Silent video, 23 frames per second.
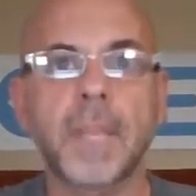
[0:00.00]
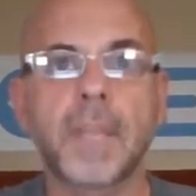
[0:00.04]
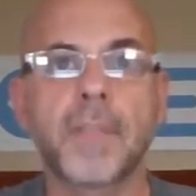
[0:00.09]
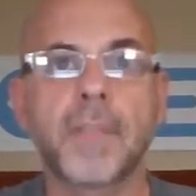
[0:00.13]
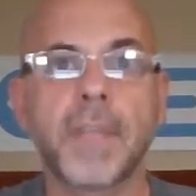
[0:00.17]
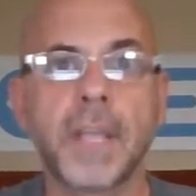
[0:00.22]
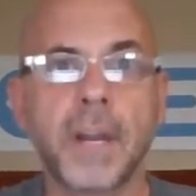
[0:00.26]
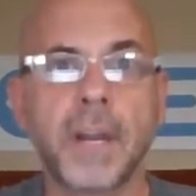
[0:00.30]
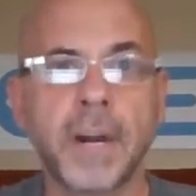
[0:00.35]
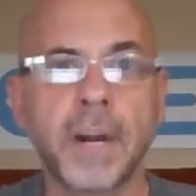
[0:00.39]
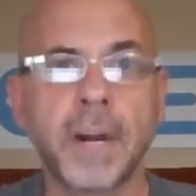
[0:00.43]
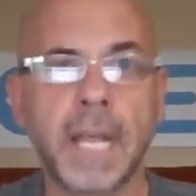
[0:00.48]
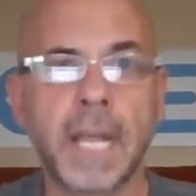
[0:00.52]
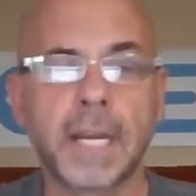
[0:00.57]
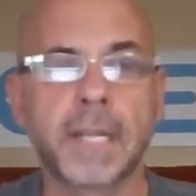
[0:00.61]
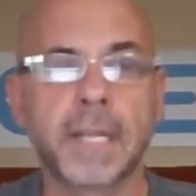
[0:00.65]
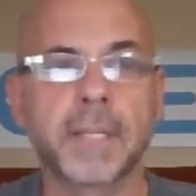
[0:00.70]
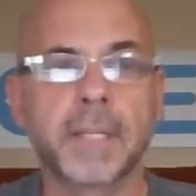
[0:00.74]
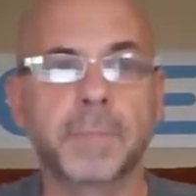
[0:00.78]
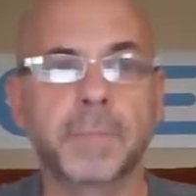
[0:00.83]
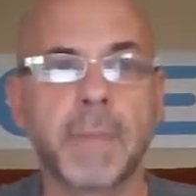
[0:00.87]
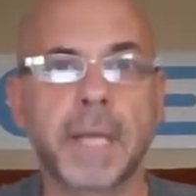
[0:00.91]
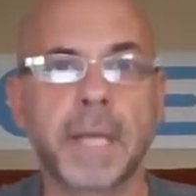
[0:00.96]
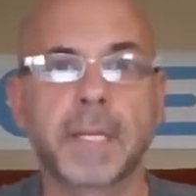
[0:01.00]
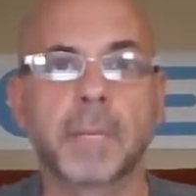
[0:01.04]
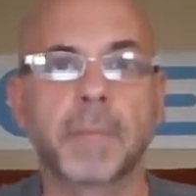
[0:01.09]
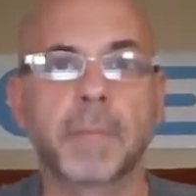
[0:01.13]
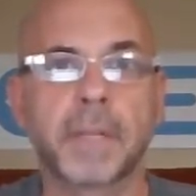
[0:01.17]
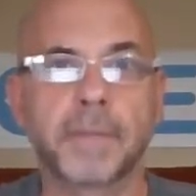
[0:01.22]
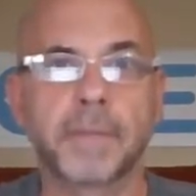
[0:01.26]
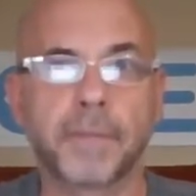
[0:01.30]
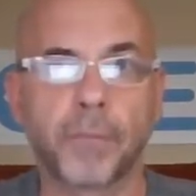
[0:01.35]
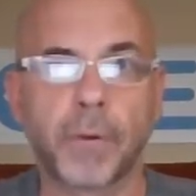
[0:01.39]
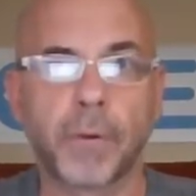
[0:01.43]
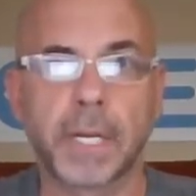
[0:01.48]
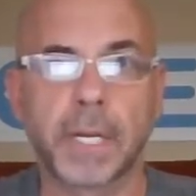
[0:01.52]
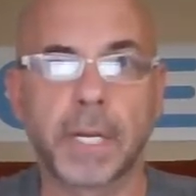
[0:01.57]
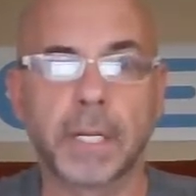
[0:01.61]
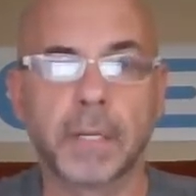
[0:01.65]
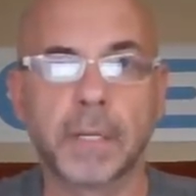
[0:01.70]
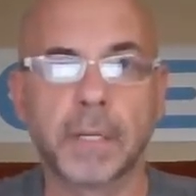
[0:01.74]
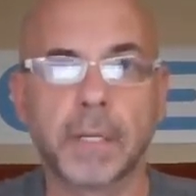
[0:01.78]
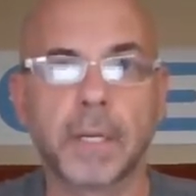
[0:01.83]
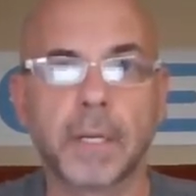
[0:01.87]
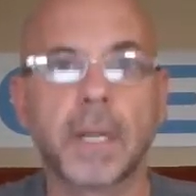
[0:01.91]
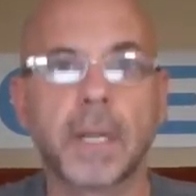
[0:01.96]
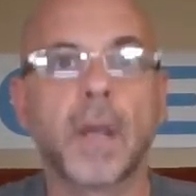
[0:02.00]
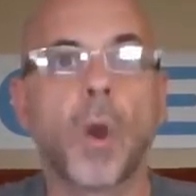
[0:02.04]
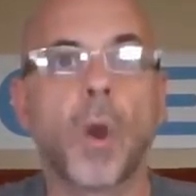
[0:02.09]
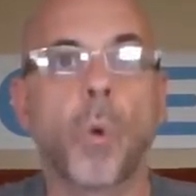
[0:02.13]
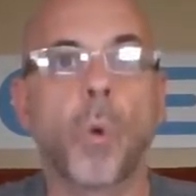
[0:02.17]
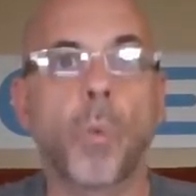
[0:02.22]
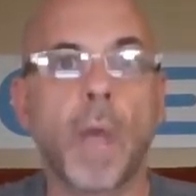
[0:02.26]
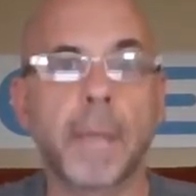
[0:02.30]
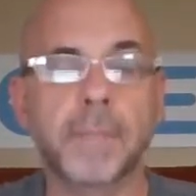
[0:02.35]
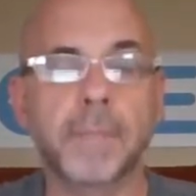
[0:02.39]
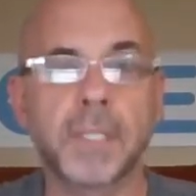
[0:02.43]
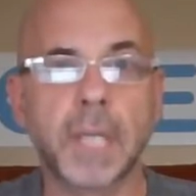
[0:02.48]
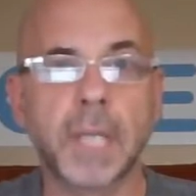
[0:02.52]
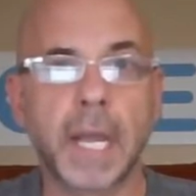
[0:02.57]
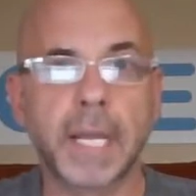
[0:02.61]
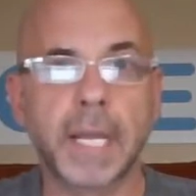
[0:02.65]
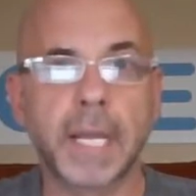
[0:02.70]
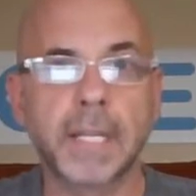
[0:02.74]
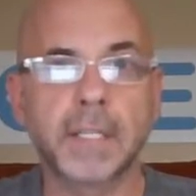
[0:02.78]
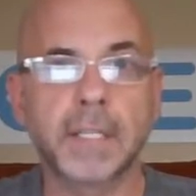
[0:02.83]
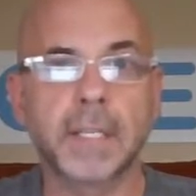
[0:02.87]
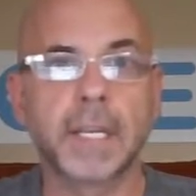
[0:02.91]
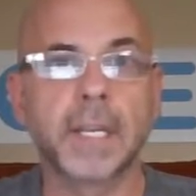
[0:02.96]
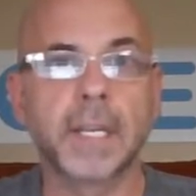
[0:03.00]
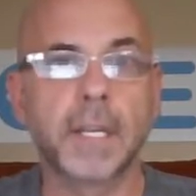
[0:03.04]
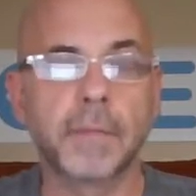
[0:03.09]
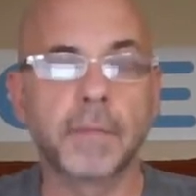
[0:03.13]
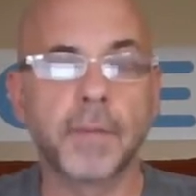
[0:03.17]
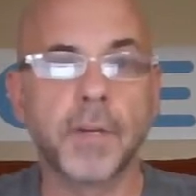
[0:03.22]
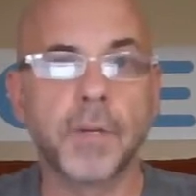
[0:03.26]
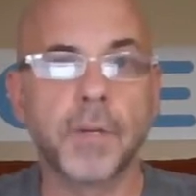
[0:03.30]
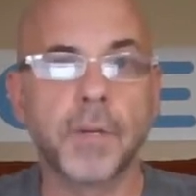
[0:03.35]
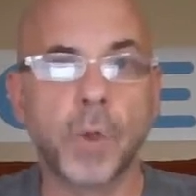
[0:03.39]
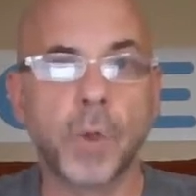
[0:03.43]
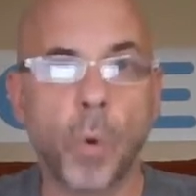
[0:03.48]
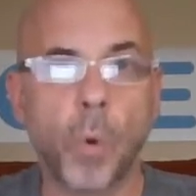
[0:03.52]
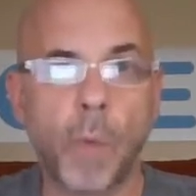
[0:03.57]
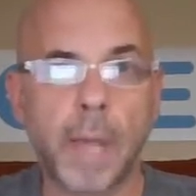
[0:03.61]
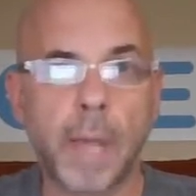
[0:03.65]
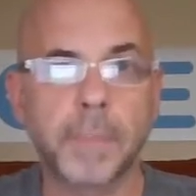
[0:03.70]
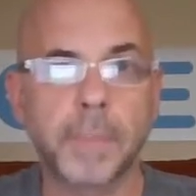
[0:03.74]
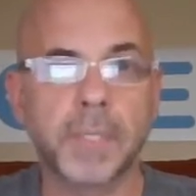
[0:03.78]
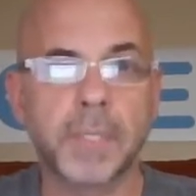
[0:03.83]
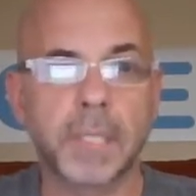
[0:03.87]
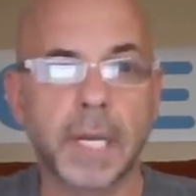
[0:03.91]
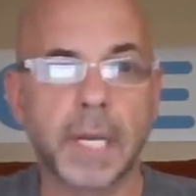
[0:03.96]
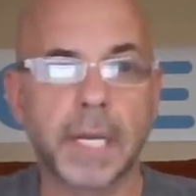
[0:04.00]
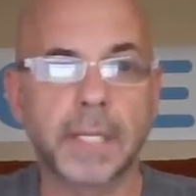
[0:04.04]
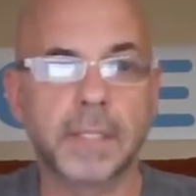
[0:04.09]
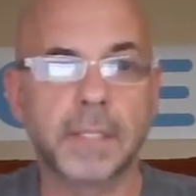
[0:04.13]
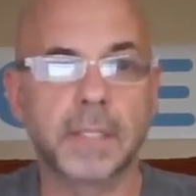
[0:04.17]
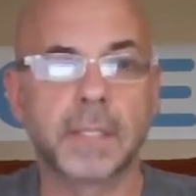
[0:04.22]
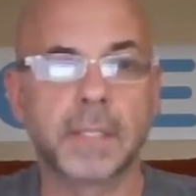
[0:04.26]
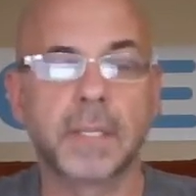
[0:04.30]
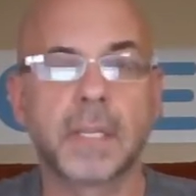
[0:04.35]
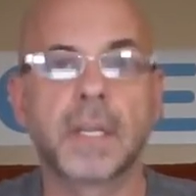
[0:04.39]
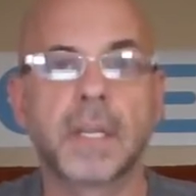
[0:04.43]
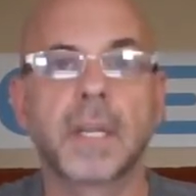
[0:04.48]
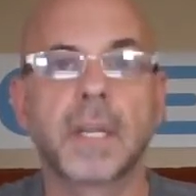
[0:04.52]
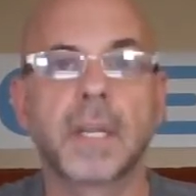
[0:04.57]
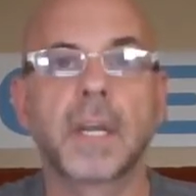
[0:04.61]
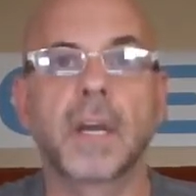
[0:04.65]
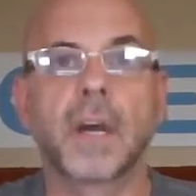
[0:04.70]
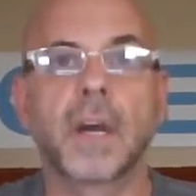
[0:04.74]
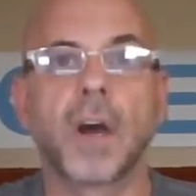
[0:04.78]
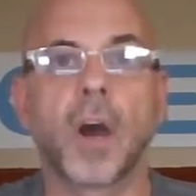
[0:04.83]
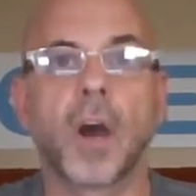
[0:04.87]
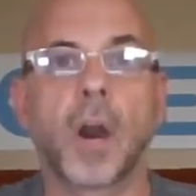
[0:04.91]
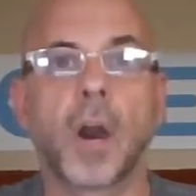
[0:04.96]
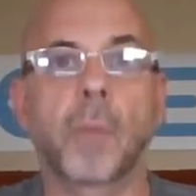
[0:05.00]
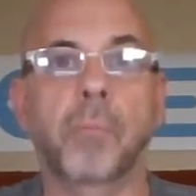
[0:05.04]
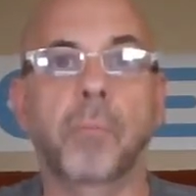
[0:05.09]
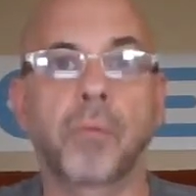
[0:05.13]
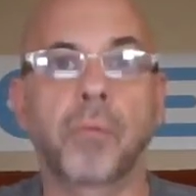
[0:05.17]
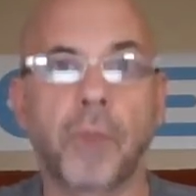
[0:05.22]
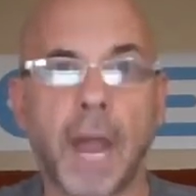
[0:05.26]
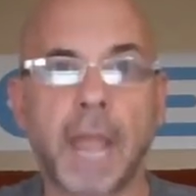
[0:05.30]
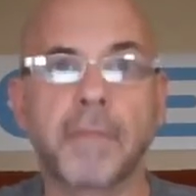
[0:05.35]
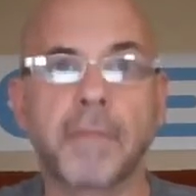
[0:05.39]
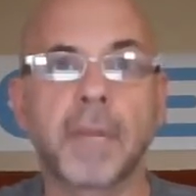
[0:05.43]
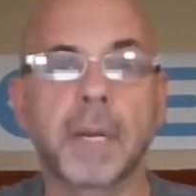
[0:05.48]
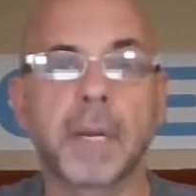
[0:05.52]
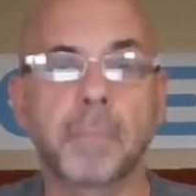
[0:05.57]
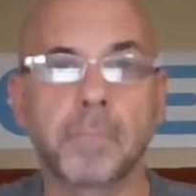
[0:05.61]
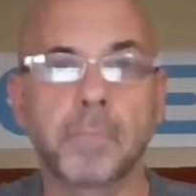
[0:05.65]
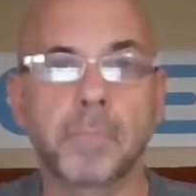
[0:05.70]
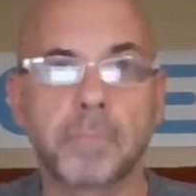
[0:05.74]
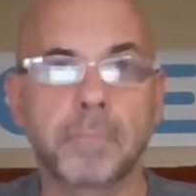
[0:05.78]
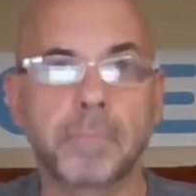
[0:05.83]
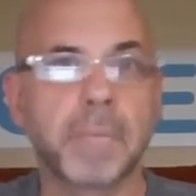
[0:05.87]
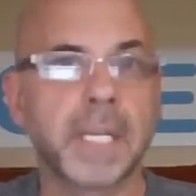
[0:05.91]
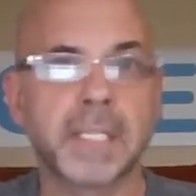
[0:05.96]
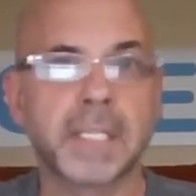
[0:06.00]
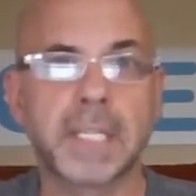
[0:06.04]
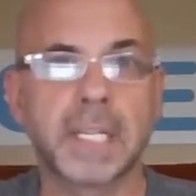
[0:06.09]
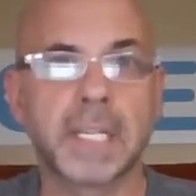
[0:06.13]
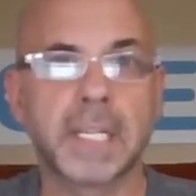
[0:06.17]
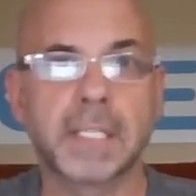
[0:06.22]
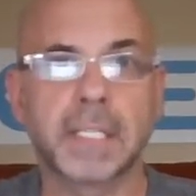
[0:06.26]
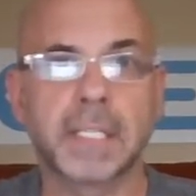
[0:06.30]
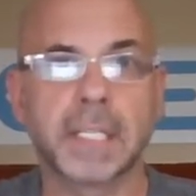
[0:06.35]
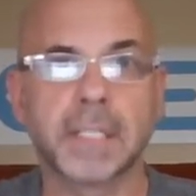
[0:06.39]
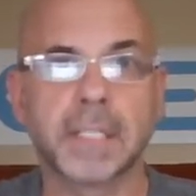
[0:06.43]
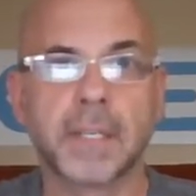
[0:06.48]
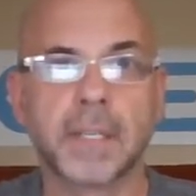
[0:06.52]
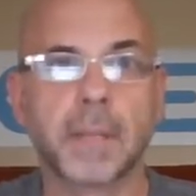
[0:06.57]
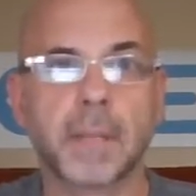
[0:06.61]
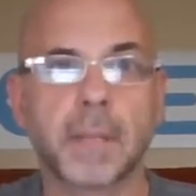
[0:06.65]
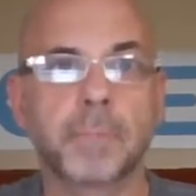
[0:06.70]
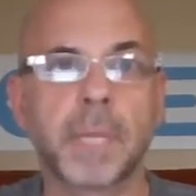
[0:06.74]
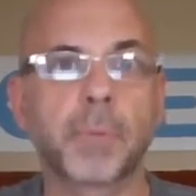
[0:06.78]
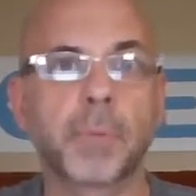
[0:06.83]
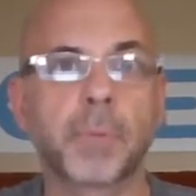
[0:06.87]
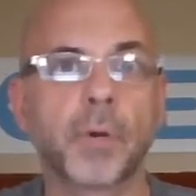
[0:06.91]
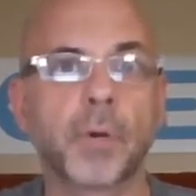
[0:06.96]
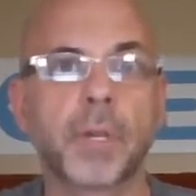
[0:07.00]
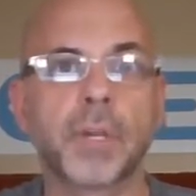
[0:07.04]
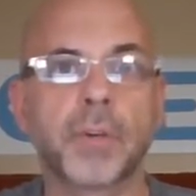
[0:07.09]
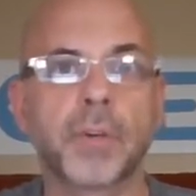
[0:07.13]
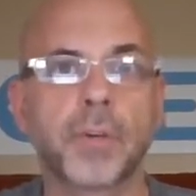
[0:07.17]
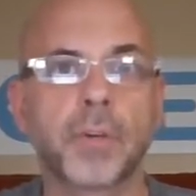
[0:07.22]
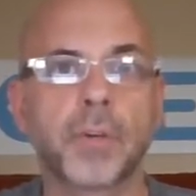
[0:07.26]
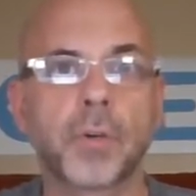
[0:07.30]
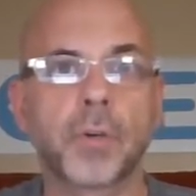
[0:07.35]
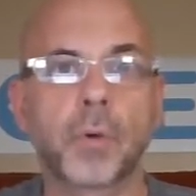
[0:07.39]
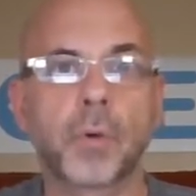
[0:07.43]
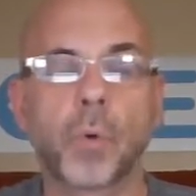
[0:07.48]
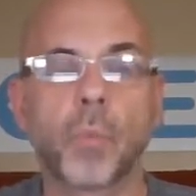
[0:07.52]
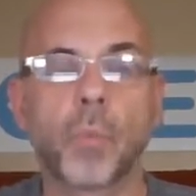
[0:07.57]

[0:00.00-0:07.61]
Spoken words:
The internet is meant to be free. Websites, individual websites, are private businesses. People can do